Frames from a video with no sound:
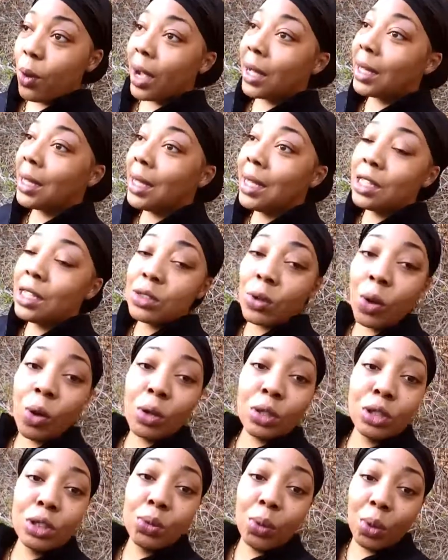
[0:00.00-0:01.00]
I can't
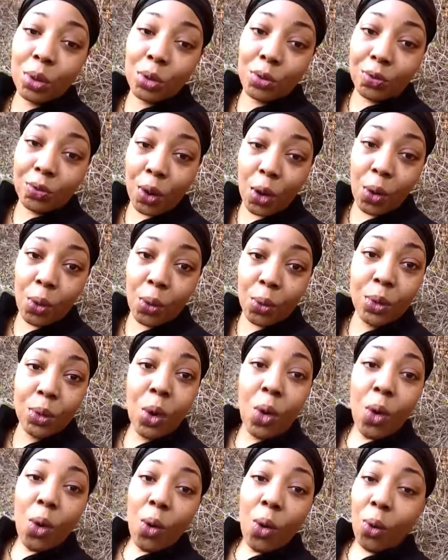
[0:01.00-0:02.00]
talk to you on the phone
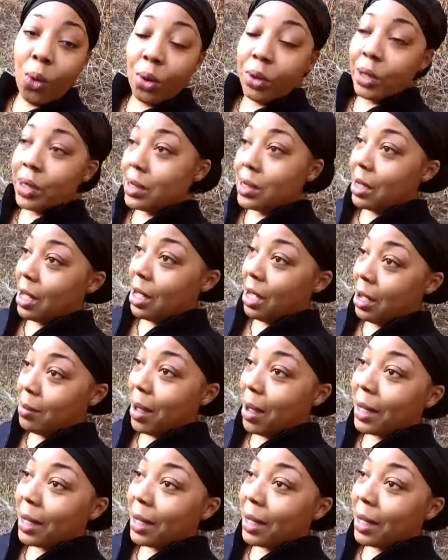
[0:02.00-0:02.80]
all the time.